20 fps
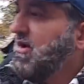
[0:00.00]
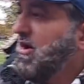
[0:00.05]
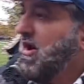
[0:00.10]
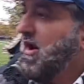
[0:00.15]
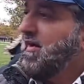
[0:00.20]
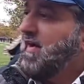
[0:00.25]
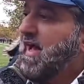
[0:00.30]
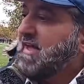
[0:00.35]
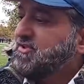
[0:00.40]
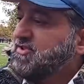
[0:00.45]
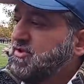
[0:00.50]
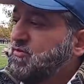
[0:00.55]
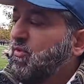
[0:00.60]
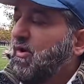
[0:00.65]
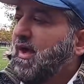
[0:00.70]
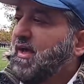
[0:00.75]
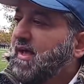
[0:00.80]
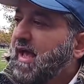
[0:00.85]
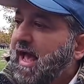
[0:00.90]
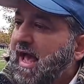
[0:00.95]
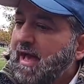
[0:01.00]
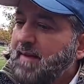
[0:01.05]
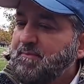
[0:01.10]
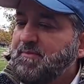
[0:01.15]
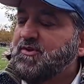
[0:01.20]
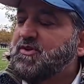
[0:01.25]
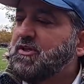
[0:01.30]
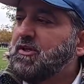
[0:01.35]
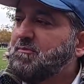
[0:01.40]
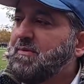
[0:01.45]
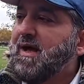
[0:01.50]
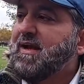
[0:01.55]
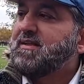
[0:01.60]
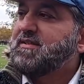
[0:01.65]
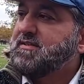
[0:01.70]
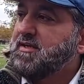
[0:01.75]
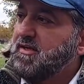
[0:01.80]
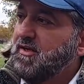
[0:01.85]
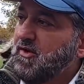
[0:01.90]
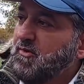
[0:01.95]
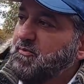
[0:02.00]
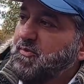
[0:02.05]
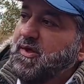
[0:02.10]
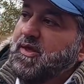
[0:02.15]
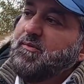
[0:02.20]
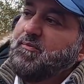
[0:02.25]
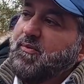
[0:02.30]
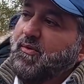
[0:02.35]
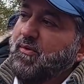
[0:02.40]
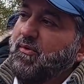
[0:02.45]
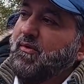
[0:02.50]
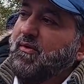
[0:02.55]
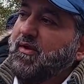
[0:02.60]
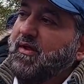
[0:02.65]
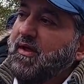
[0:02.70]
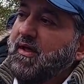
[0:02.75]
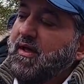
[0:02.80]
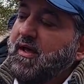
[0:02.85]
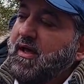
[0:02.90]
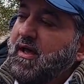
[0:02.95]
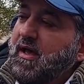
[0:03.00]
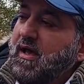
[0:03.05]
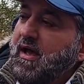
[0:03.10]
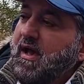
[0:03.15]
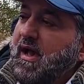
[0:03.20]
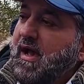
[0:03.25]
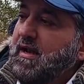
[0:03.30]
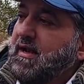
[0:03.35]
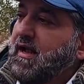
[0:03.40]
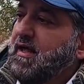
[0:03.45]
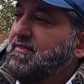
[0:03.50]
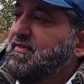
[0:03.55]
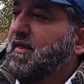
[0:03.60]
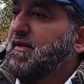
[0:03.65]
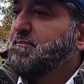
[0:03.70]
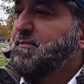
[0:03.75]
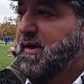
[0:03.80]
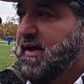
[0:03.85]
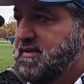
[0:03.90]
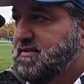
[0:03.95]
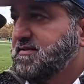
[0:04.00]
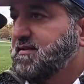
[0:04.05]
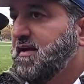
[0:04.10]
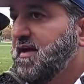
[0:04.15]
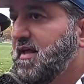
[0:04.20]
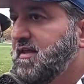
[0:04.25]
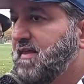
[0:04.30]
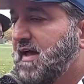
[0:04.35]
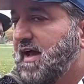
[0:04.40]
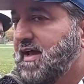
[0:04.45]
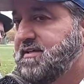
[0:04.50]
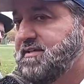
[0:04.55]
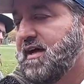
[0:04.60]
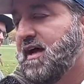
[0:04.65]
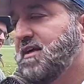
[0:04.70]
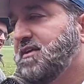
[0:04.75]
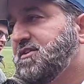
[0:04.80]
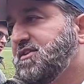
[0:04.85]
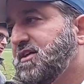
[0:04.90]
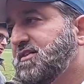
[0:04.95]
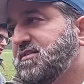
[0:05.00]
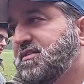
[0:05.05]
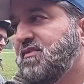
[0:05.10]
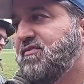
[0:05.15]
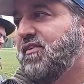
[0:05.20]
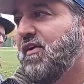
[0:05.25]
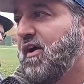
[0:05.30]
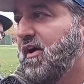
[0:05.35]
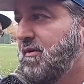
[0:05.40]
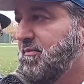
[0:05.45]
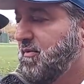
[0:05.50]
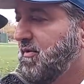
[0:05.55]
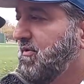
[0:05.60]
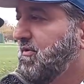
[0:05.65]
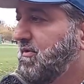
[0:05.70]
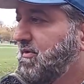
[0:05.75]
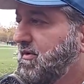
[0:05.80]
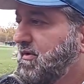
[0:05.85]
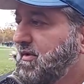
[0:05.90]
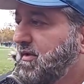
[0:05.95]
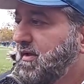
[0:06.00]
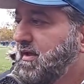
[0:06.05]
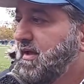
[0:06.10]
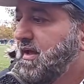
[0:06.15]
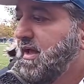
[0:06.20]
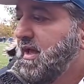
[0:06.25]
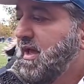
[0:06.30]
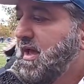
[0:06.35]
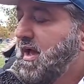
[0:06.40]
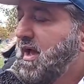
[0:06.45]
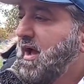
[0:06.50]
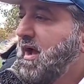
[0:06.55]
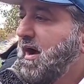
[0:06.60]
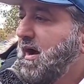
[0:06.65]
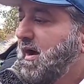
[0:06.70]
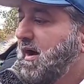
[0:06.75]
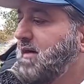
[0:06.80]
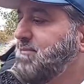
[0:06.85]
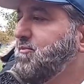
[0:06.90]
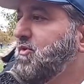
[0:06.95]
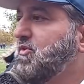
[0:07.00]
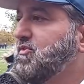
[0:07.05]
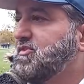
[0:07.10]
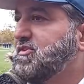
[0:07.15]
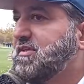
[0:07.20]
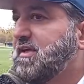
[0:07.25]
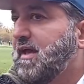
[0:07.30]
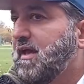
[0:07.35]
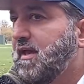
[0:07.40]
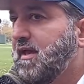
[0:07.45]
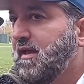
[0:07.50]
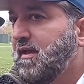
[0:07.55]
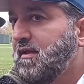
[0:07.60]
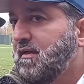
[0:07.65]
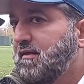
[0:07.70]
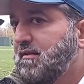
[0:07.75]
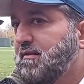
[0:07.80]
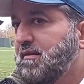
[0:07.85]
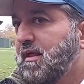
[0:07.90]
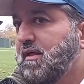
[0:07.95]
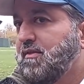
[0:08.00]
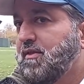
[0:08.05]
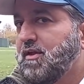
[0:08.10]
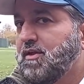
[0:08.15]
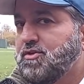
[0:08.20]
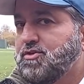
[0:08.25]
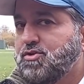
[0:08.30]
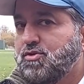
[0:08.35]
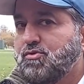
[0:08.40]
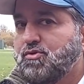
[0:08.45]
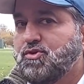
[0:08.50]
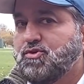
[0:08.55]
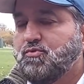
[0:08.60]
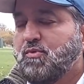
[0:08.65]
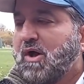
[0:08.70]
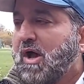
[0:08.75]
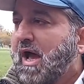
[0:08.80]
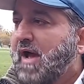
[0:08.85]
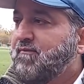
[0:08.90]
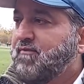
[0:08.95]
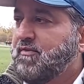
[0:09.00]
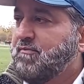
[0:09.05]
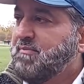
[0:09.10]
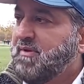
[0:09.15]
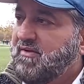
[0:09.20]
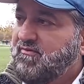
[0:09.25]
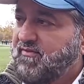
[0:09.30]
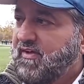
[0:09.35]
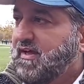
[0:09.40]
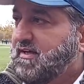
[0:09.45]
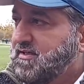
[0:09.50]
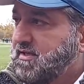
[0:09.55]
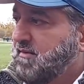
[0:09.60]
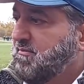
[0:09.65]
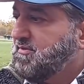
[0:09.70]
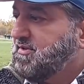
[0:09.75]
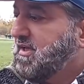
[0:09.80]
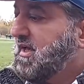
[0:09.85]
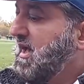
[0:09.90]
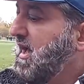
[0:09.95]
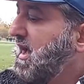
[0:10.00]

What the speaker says: as to what happened to the Palestinian people. And I think personally that is unjustifiable. I'm not saying that the Jews haven't been victims.